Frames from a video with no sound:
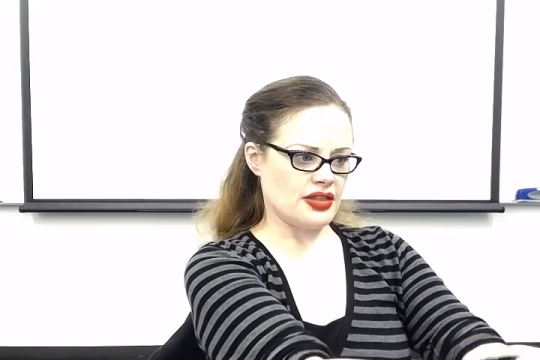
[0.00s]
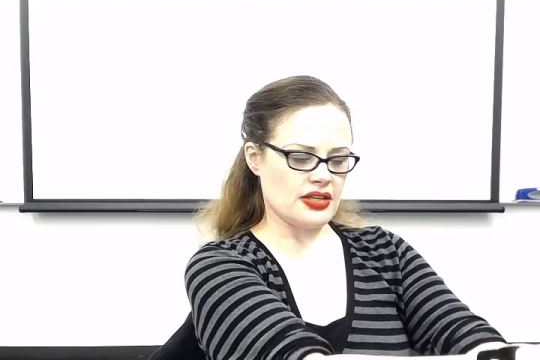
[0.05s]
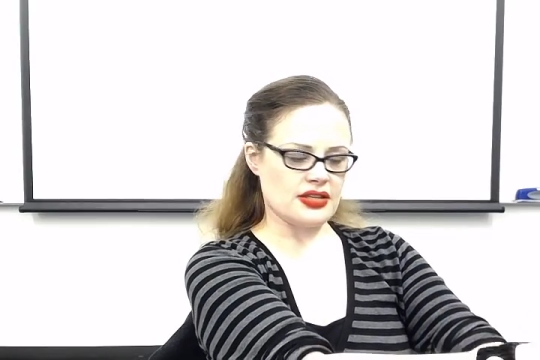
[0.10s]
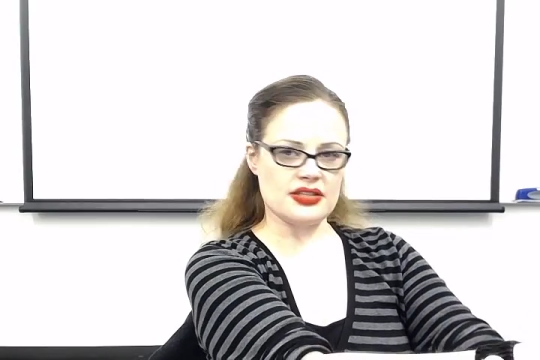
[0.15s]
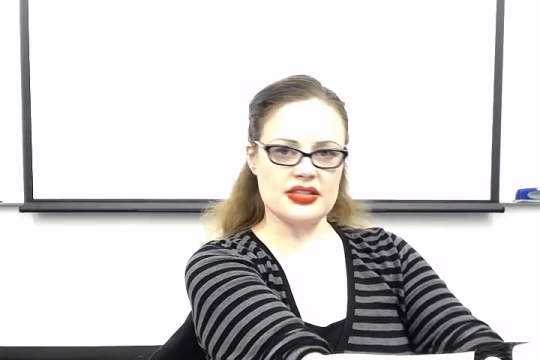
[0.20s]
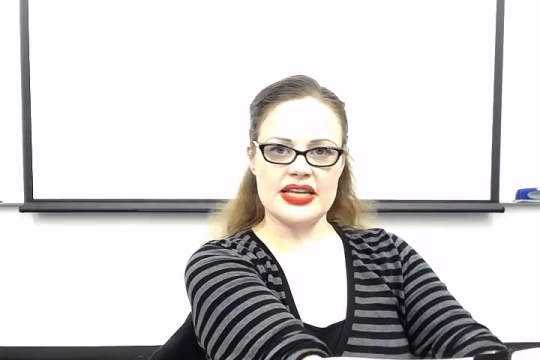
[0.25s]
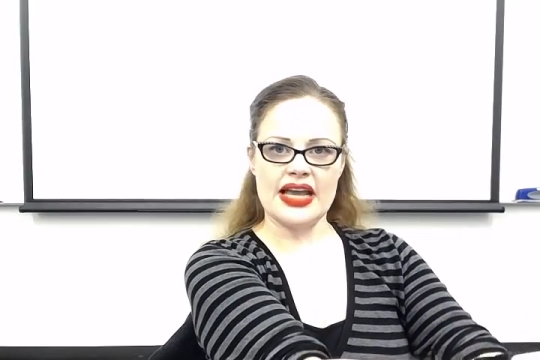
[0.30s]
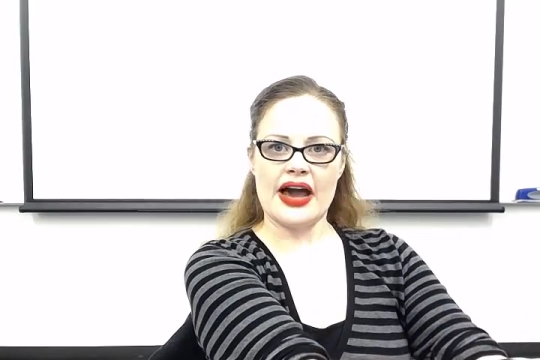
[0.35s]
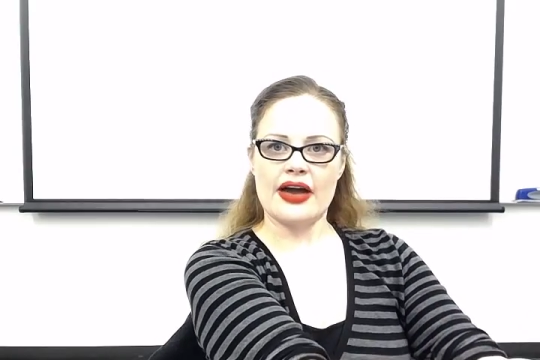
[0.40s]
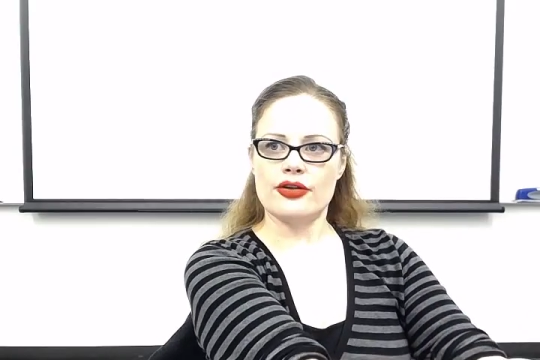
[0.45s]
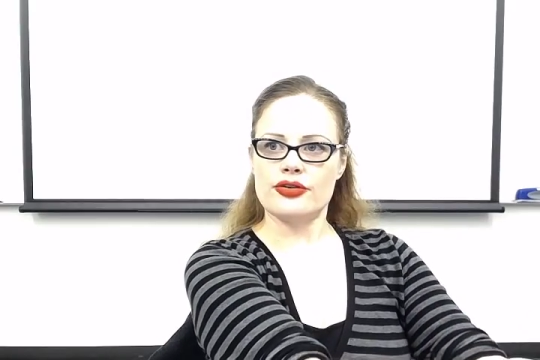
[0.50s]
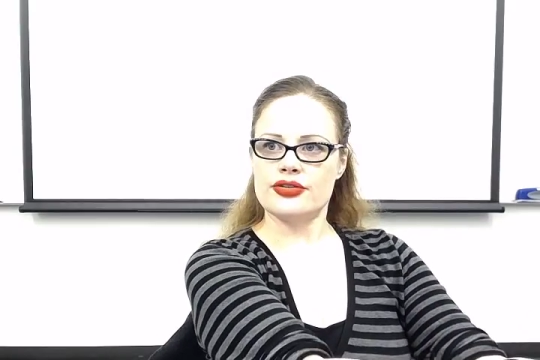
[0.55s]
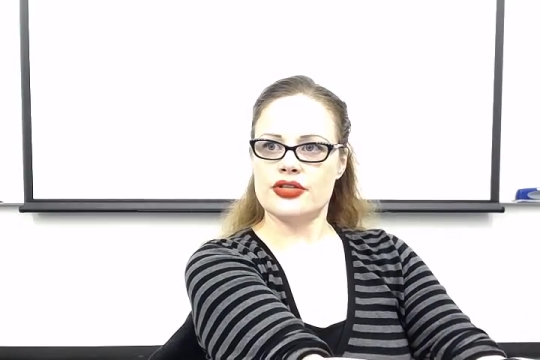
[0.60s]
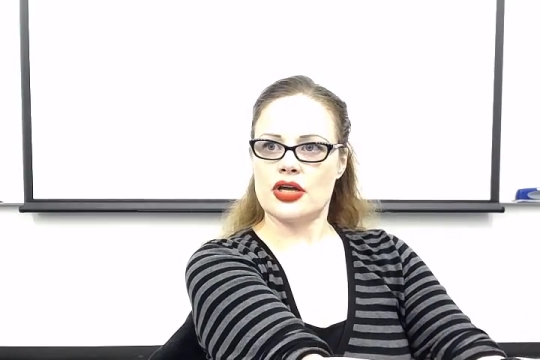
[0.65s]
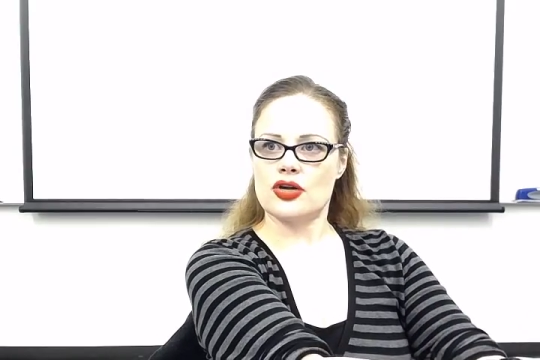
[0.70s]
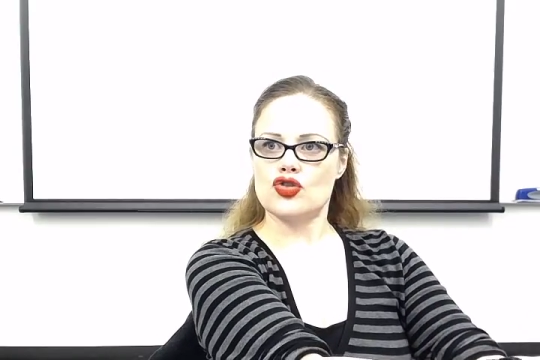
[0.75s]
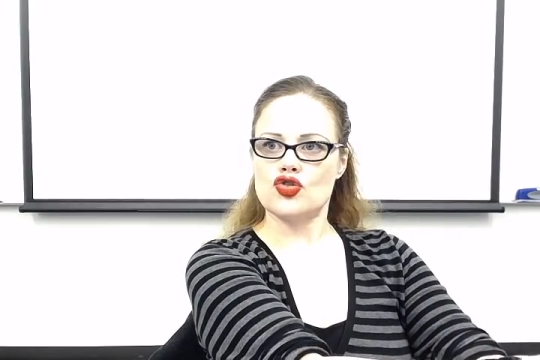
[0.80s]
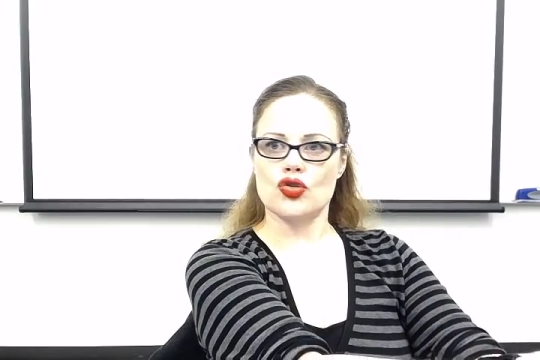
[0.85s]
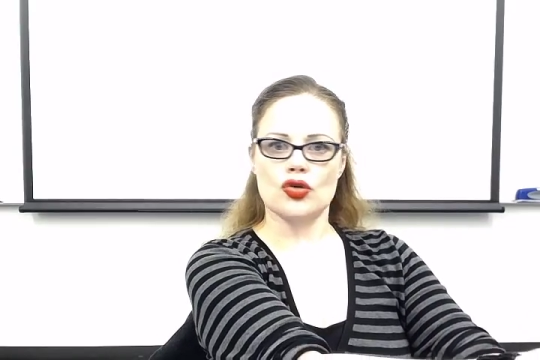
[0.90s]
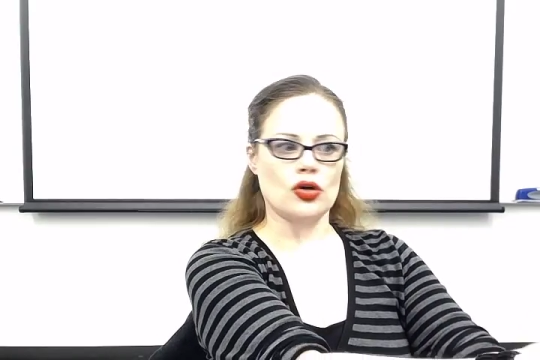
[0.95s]
the Seattle
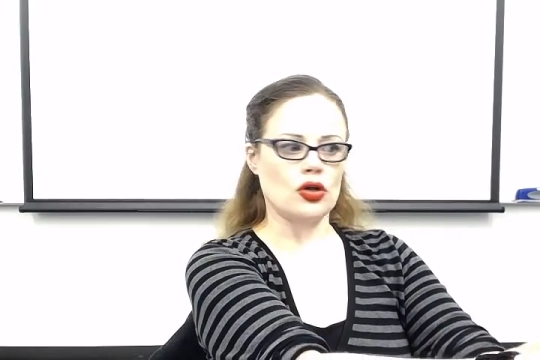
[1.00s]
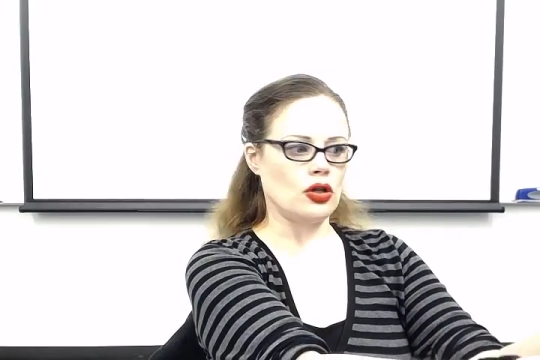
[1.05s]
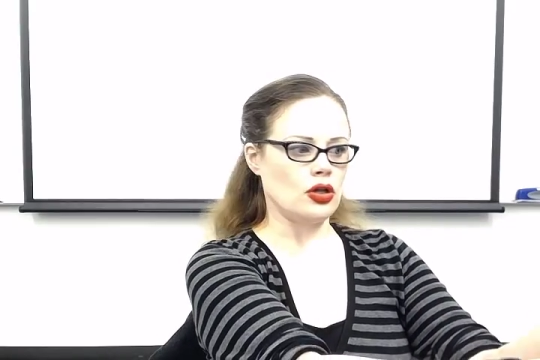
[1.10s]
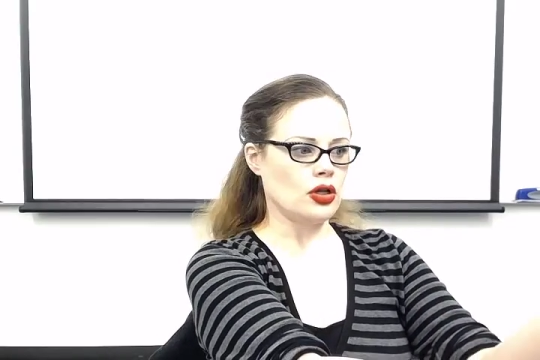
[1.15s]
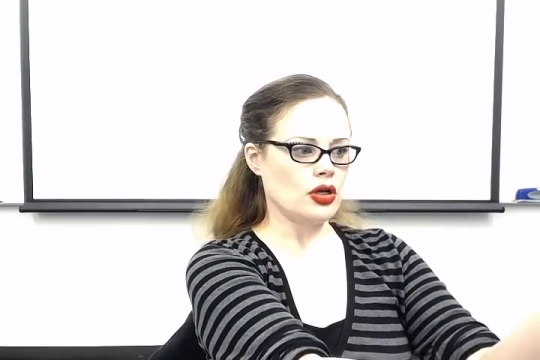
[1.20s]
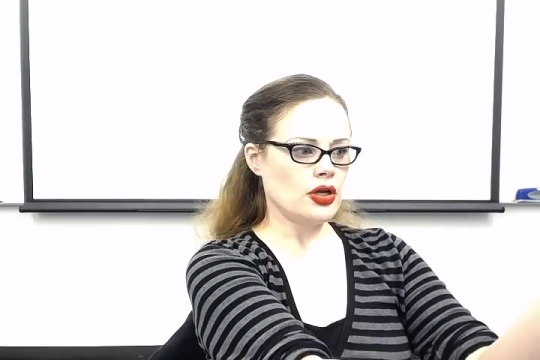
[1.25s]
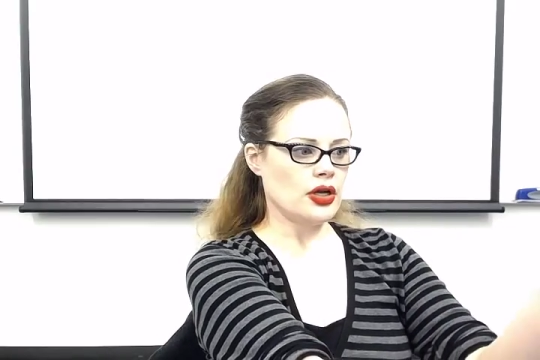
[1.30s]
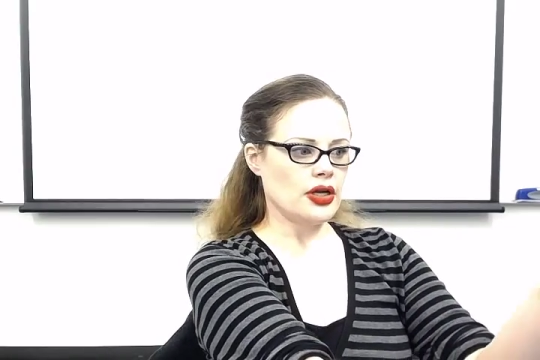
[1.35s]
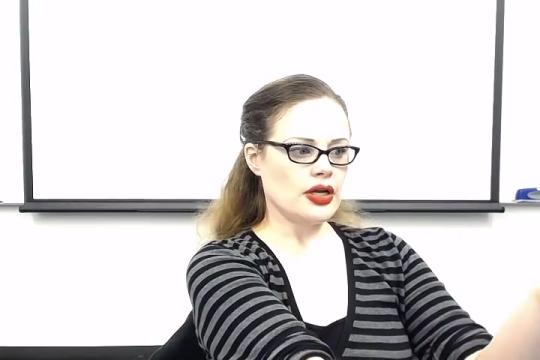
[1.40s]
Central